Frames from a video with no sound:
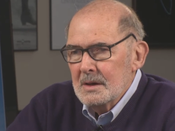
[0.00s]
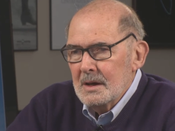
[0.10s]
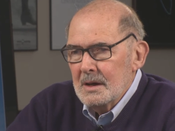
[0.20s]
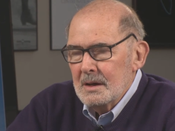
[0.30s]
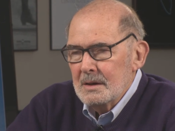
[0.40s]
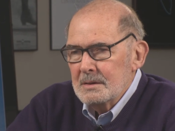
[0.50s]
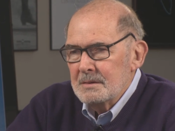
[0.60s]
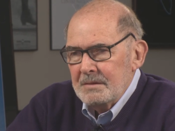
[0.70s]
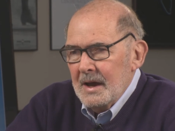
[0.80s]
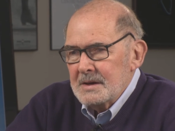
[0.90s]
Uh,
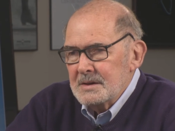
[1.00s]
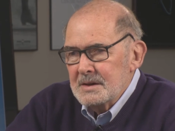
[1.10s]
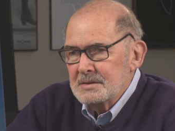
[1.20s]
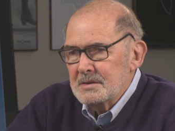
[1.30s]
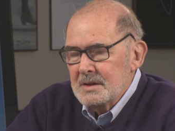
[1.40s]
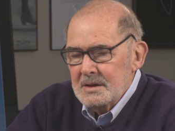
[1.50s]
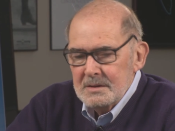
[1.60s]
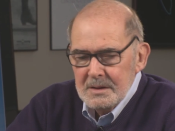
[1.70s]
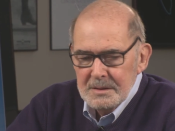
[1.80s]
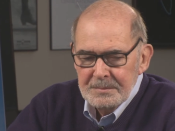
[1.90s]
the fact is
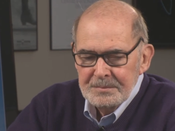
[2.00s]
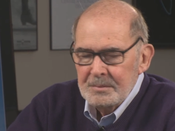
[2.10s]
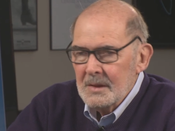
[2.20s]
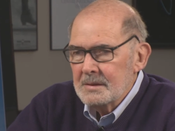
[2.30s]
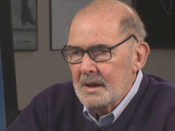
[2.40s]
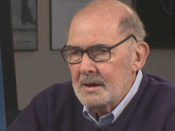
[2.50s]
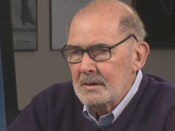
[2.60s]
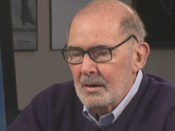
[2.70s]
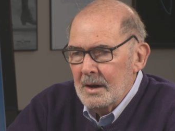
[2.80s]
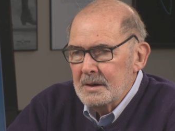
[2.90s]
that uh, that
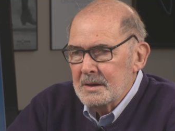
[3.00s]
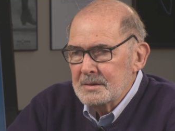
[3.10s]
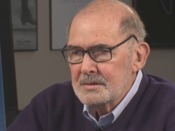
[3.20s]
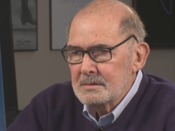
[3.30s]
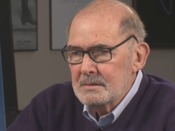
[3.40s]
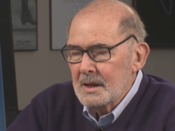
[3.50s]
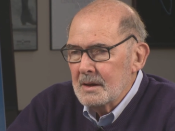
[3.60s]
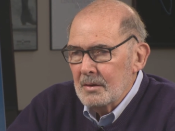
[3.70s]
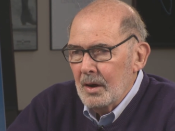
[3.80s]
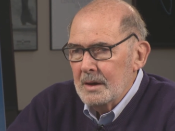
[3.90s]
an audience, that
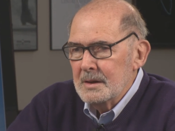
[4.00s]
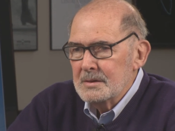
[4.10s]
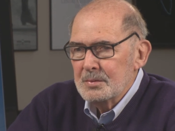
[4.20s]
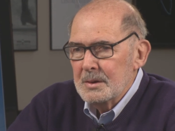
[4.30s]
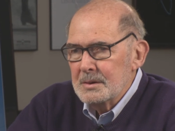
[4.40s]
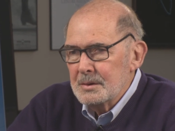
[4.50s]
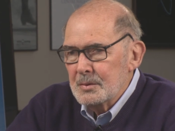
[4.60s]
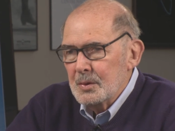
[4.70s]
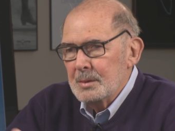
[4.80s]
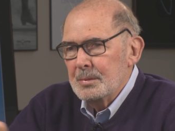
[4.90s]
an audience, whether you're
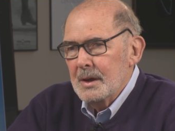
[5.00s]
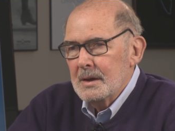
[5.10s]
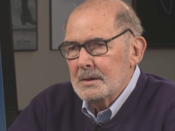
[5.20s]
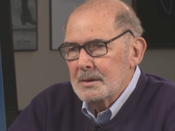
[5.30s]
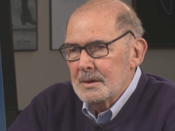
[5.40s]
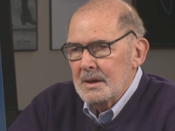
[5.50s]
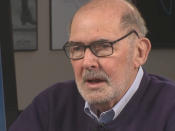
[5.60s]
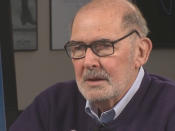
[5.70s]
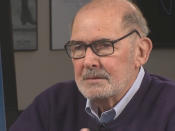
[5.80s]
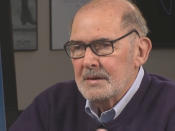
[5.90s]
in Winnipeg or you're in
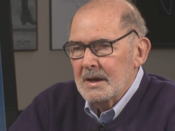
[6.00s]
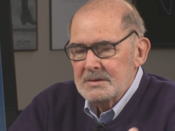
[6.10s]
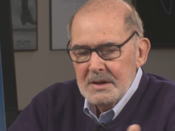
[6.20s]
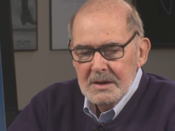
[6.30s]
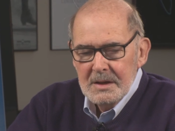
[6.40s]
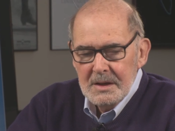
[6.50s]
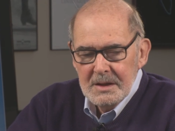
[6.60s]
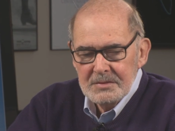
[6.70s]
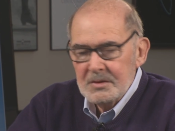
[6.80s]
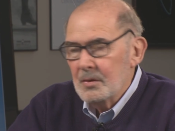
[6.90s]
Halifax,
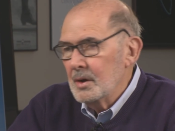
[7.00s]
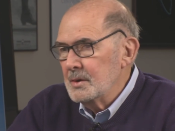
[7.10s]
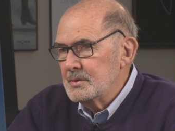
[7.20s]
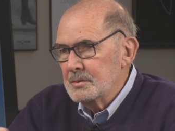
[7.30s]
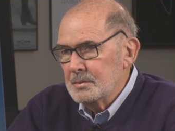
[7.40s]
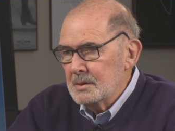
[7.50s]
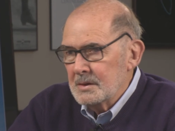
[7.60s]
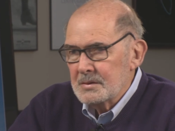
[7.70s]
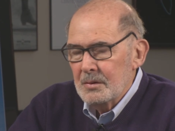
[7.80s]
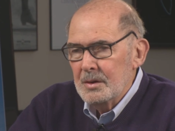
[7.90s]
is going to
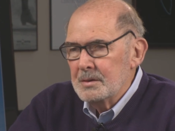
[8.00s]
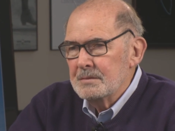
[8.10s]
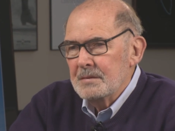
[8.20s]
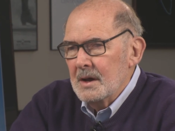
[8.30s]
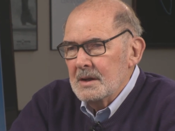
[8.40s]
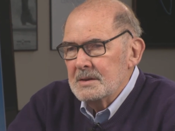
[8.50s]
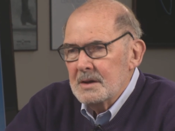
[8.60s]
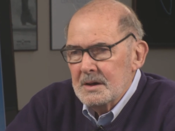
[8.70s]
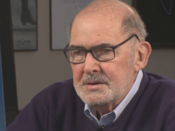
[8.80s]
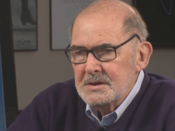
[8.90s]
is going to find
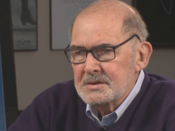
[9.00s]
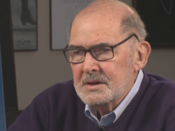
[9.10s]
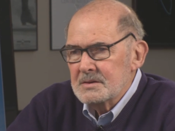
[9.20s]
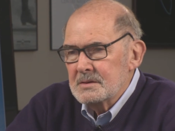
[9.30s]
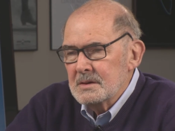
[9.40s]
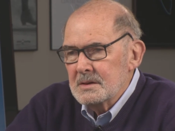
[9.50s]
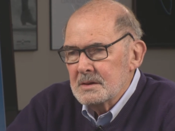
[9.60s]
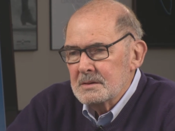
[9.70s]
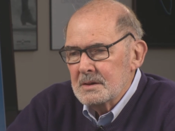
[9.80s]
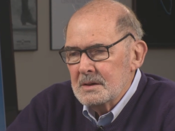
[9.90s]
the artistic,
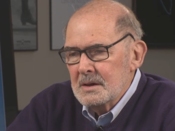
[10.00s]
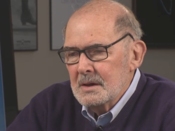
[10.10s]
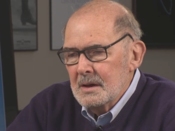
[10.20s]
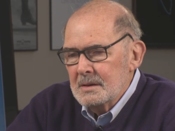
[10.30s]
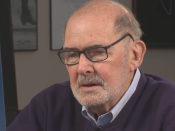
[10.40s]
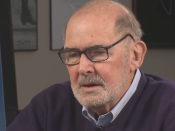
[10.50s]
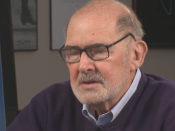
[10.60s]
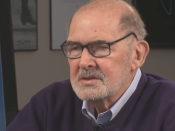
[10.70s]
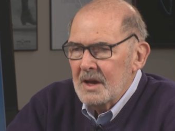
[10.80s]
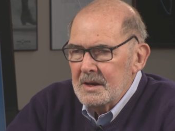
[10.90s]
the the, the
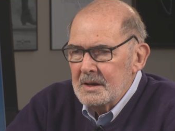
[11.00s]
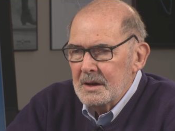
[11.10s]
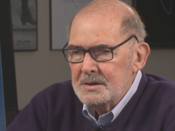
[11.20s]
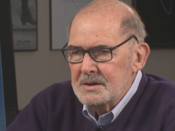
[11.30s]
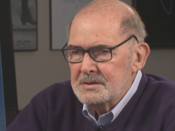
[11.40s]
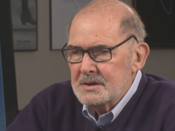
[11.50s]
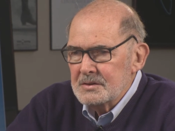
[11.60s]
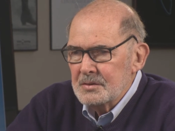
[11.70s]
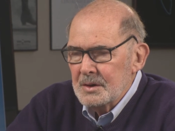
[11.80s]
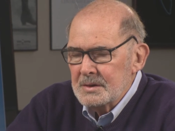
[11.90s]
exciting
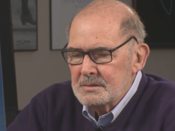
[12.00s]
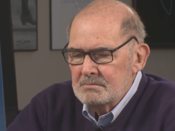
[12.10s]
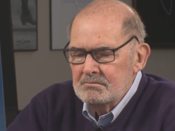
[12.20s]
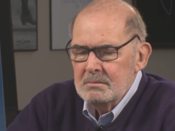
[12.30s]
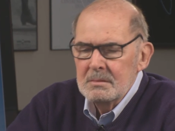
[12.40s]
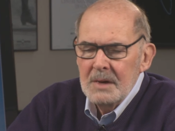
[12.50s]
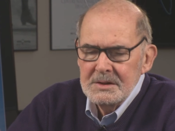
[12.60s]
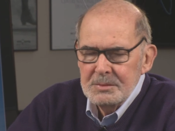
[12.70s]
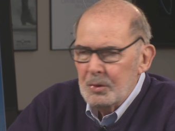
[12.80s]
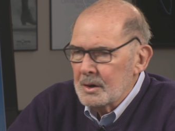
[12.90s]
artistic choice
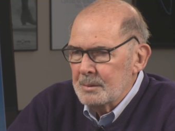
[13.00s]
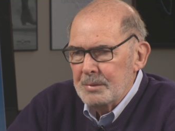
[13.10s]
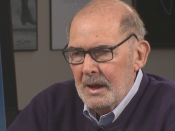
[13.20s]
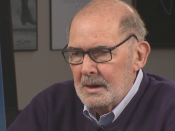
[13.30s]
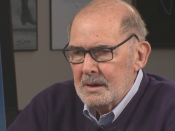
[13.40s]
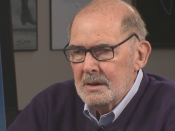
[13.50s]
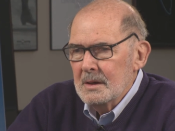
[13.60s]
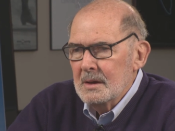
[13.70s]
much more compelling